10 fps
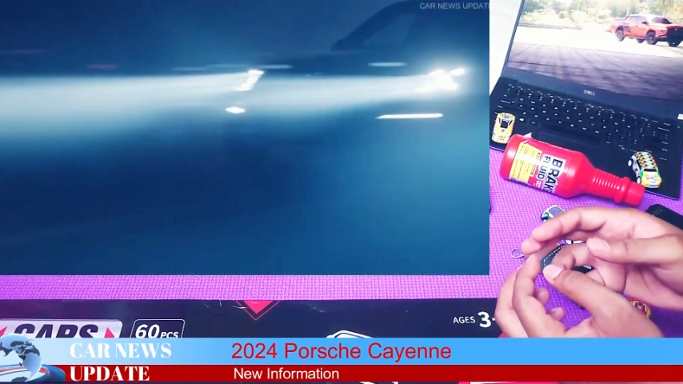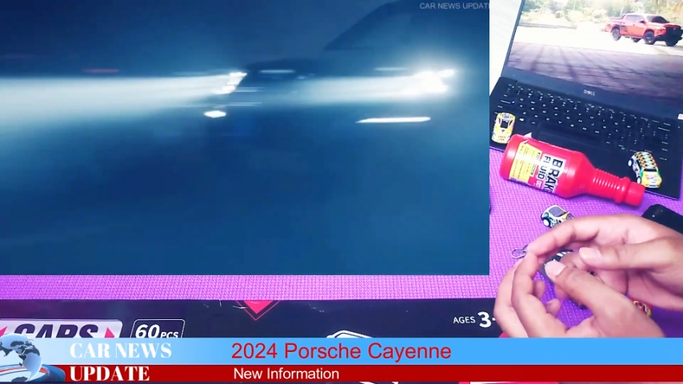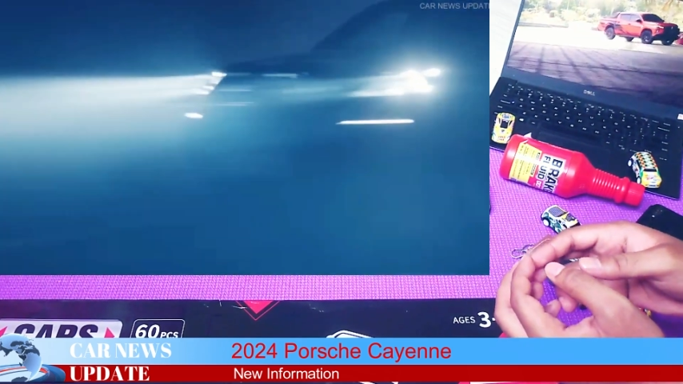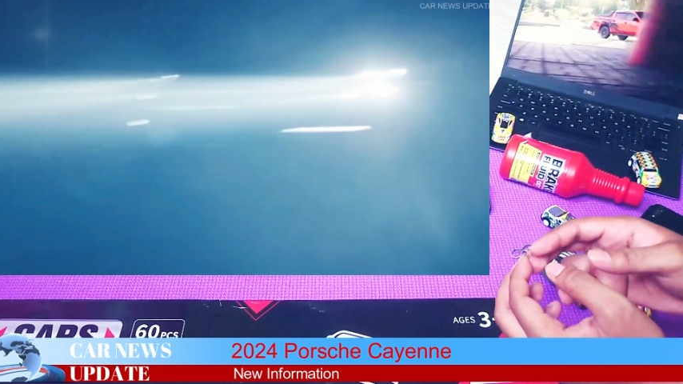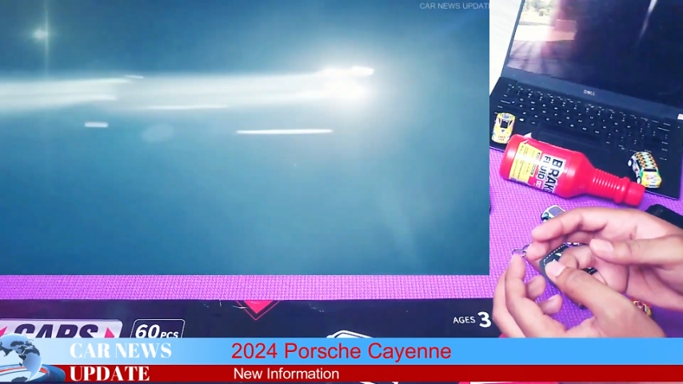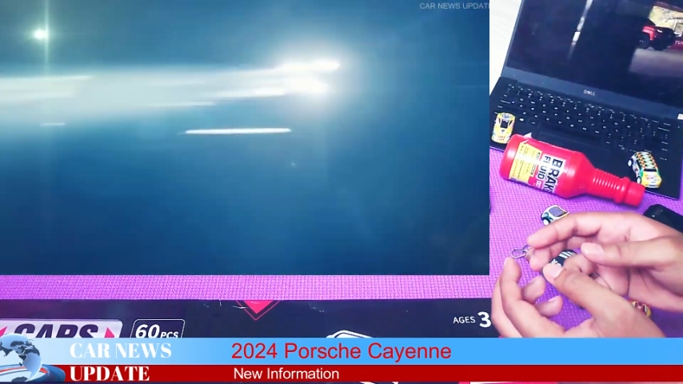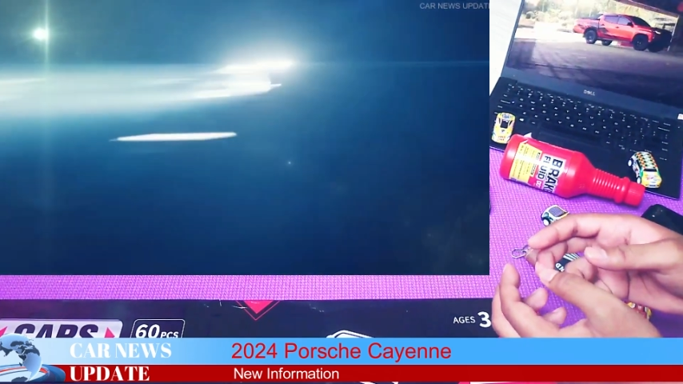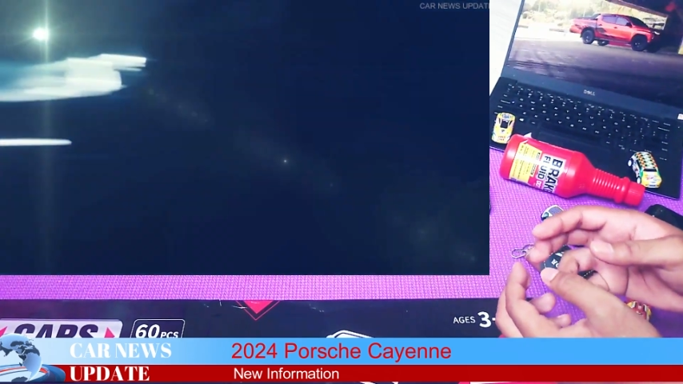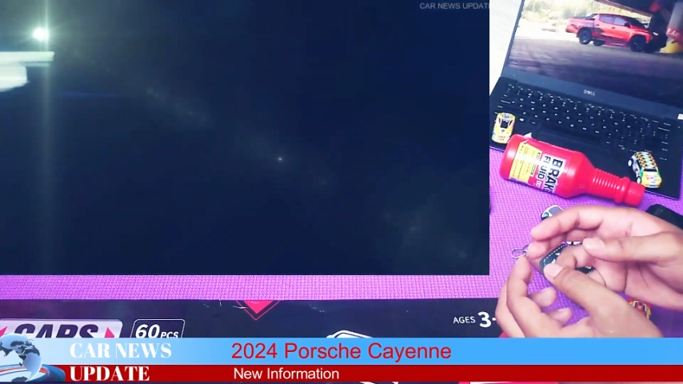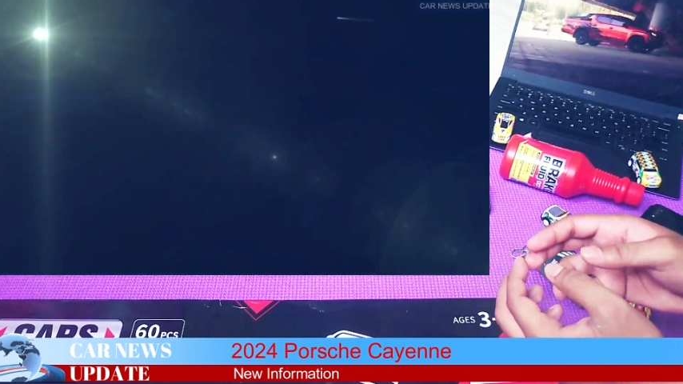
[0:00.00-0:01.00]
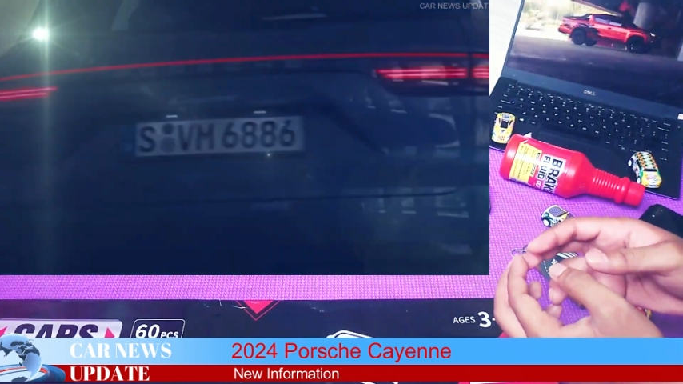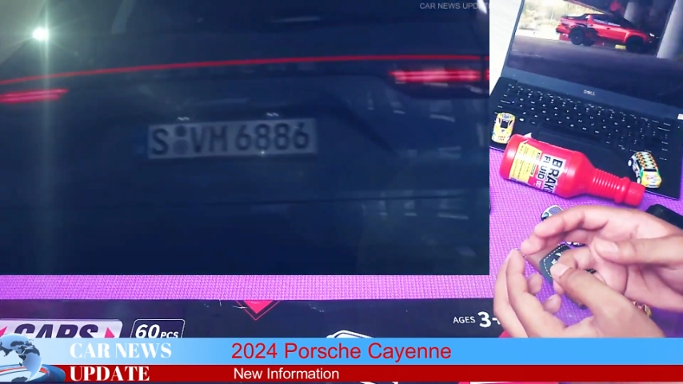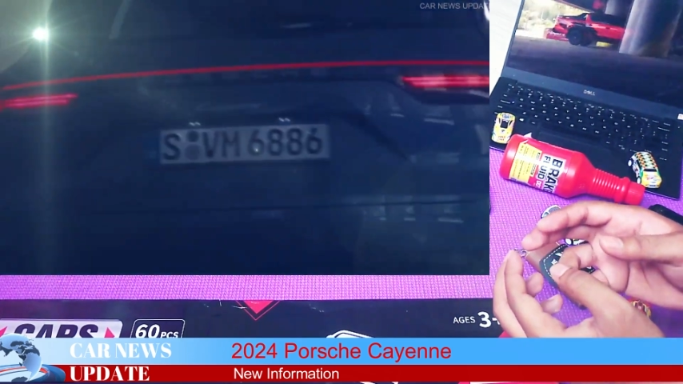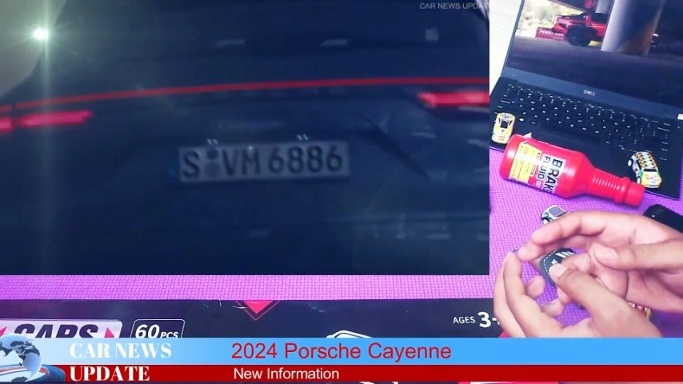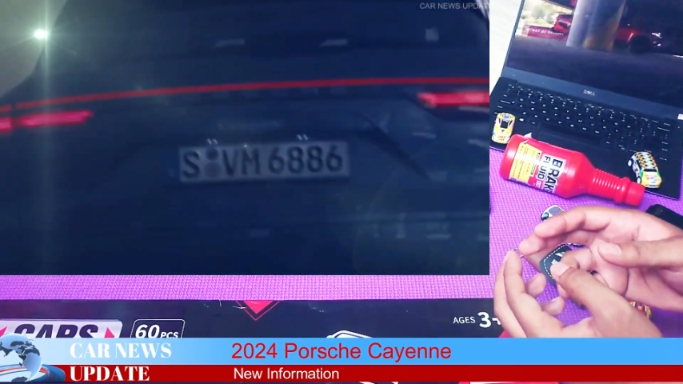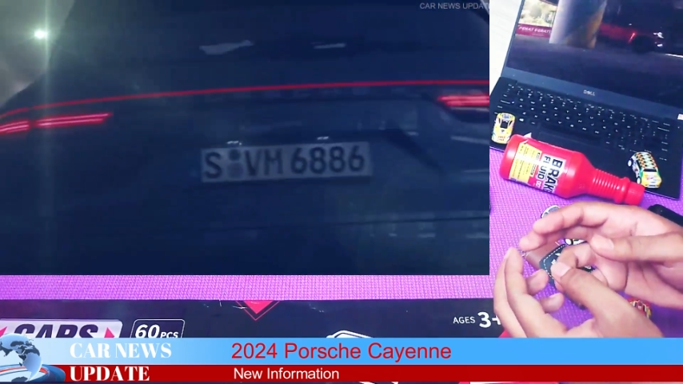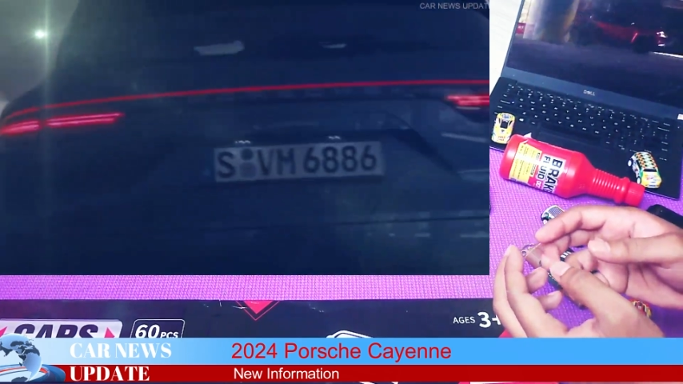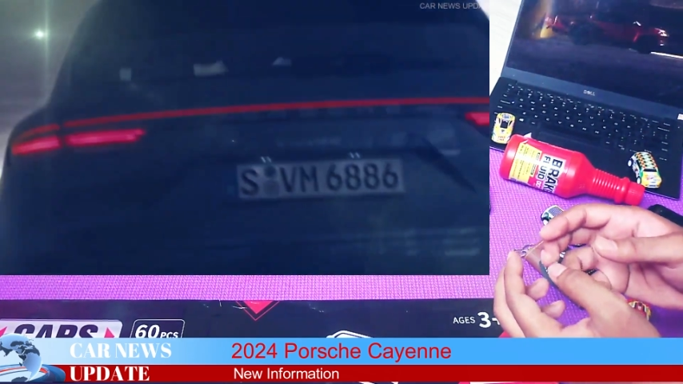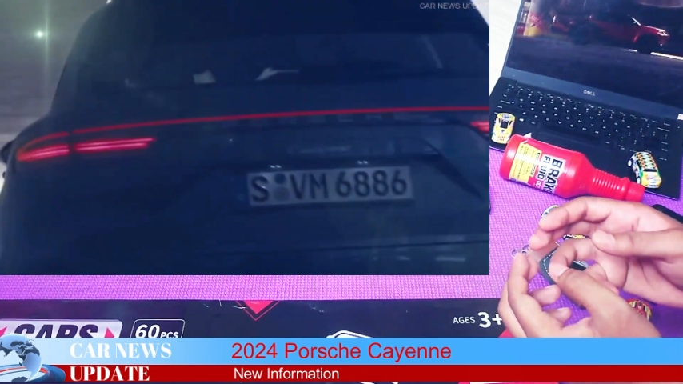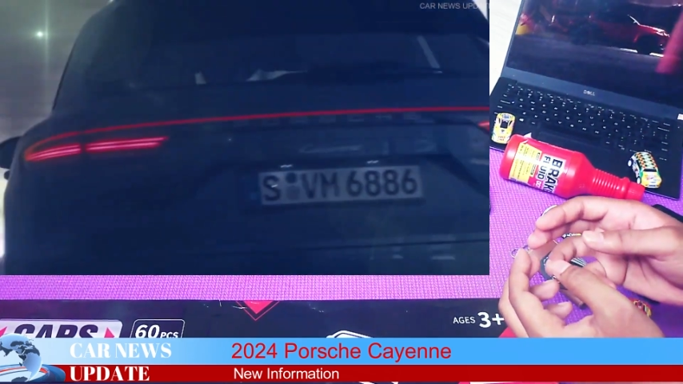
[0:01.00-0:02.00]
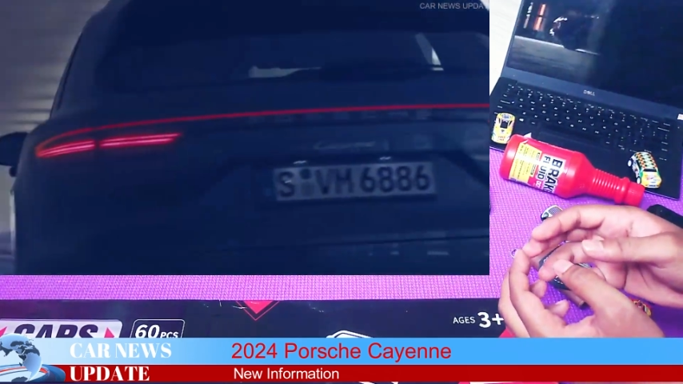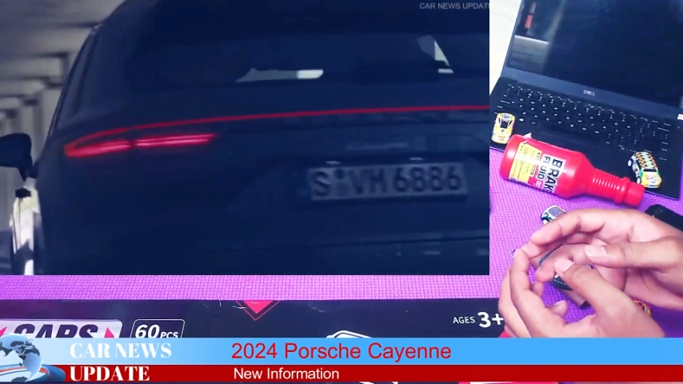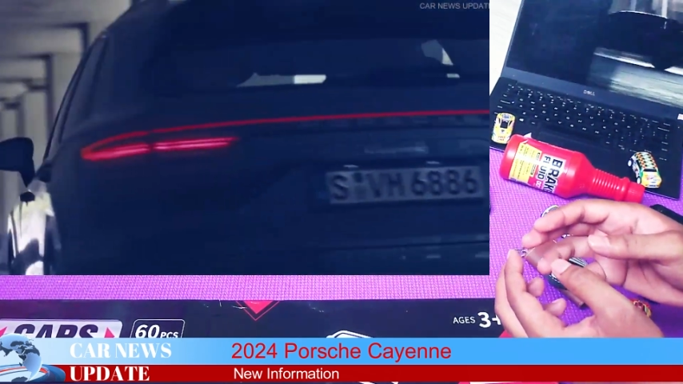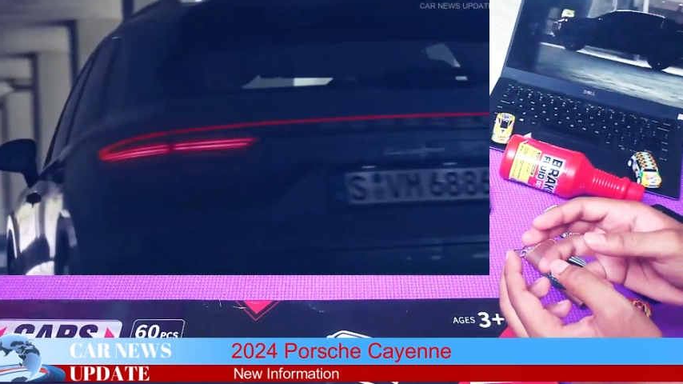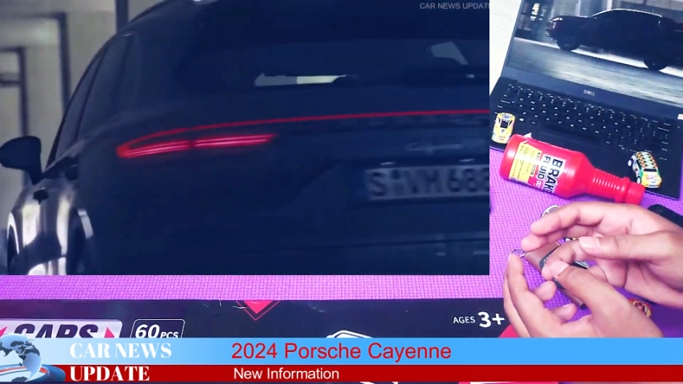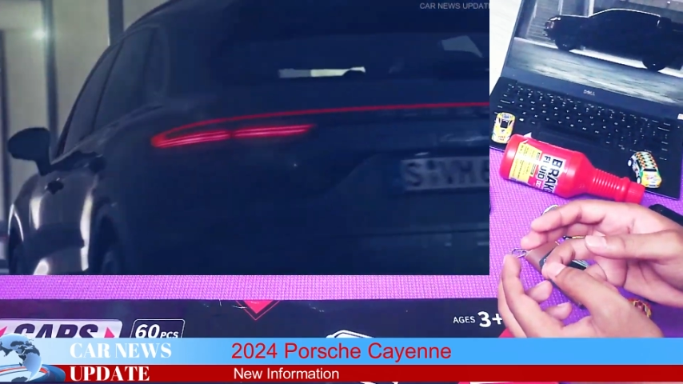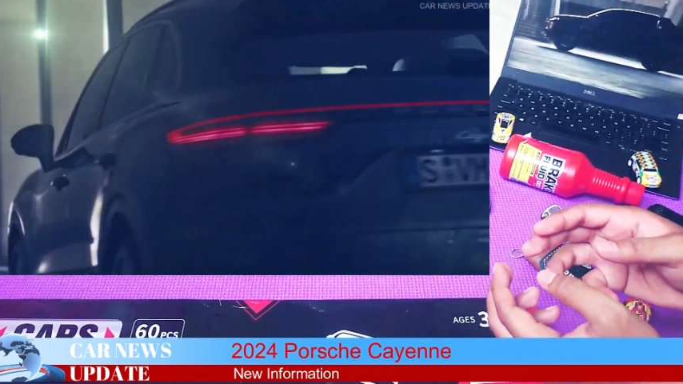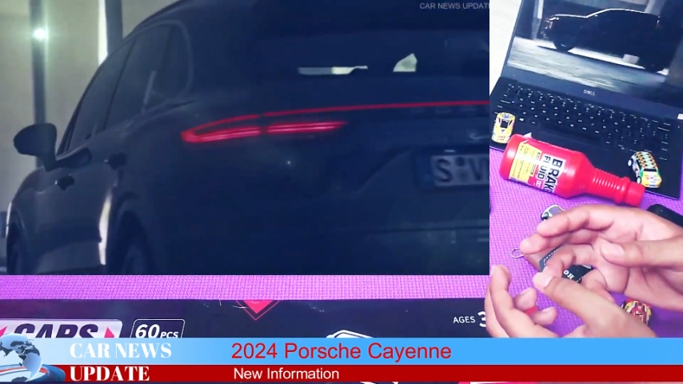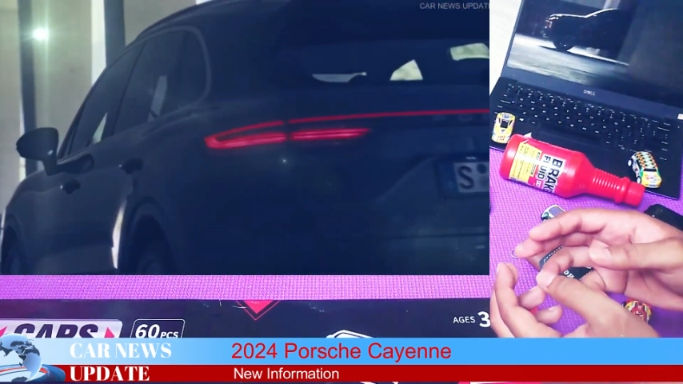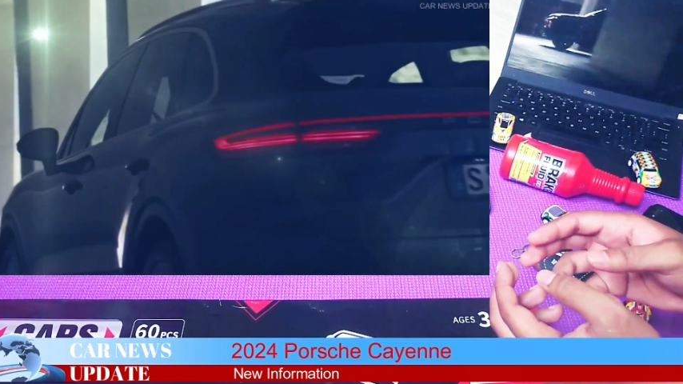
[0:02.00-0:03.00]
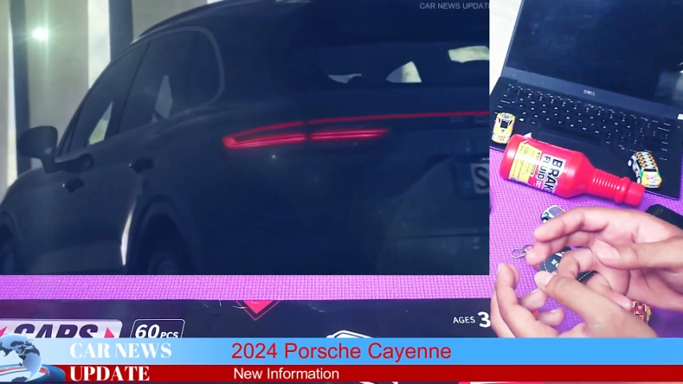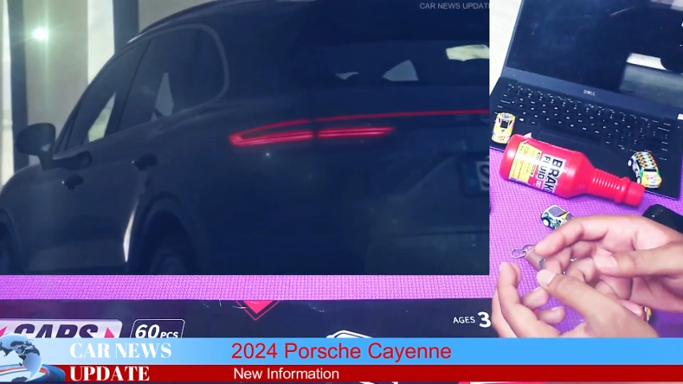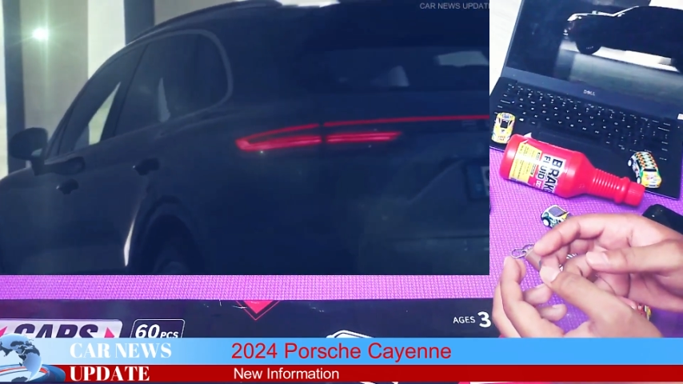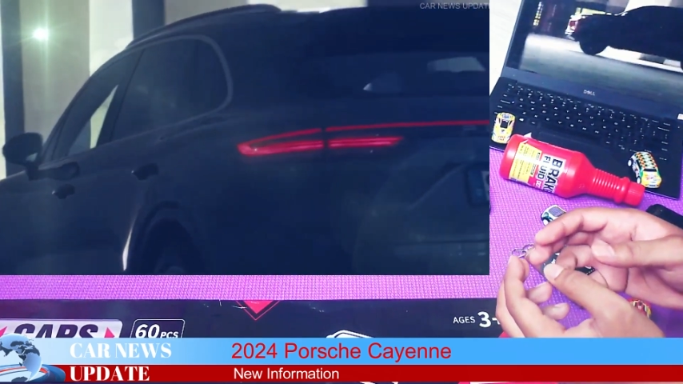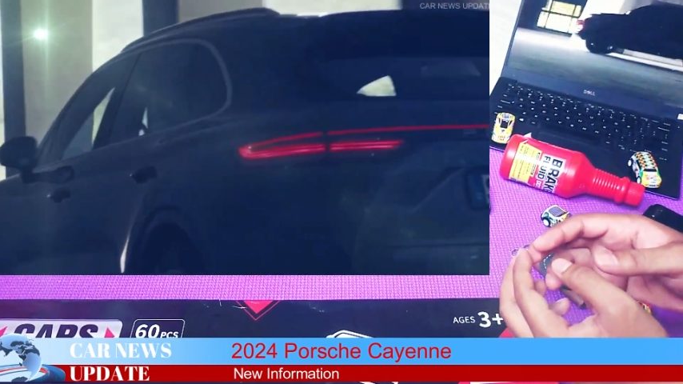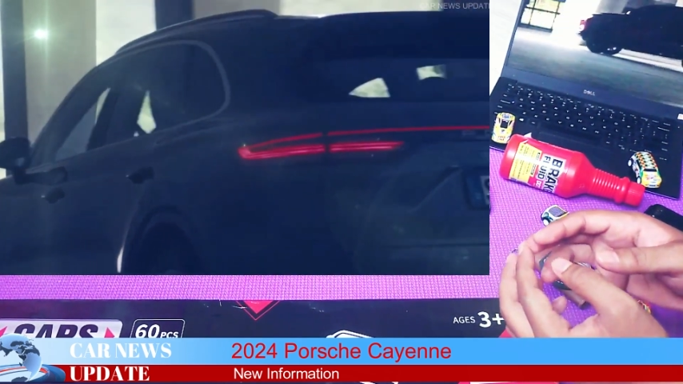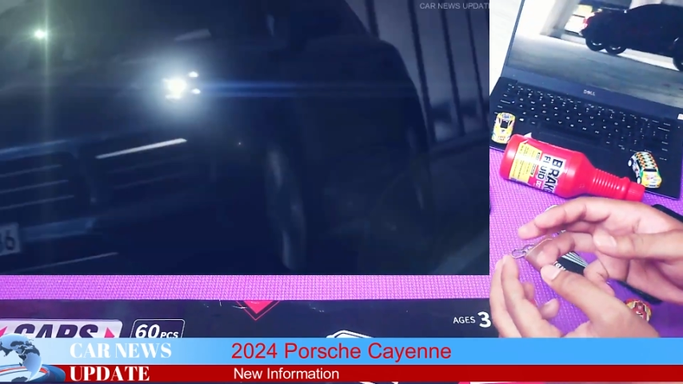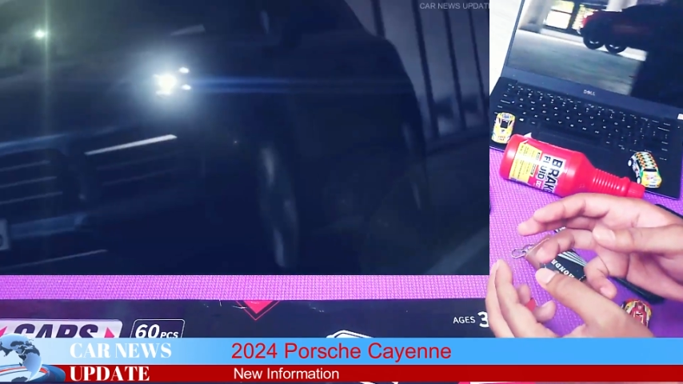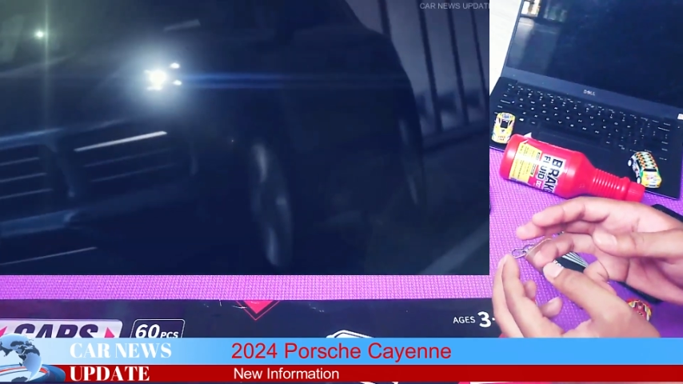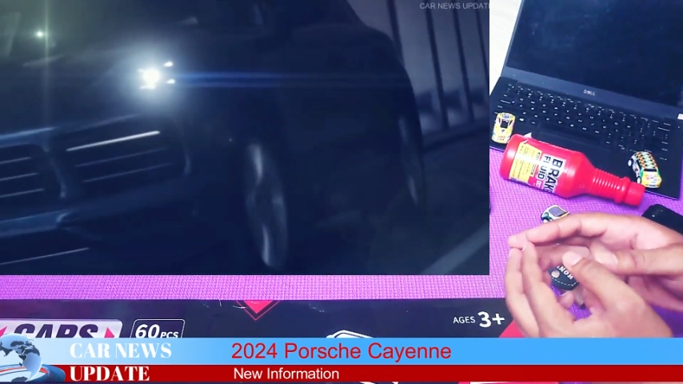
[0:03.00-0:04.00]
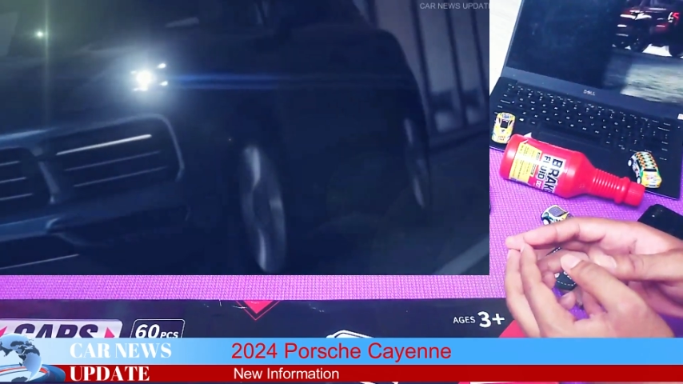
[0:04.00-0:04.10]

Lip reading: (no speaker visible)